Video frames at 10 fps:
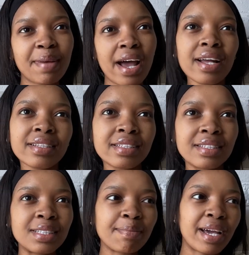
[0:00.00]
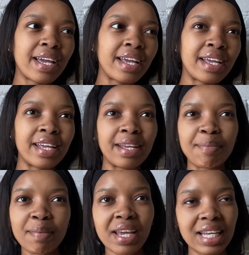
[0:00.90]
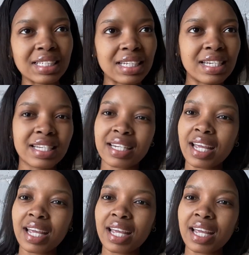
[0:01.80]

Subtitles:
my aunts, my baby cousin,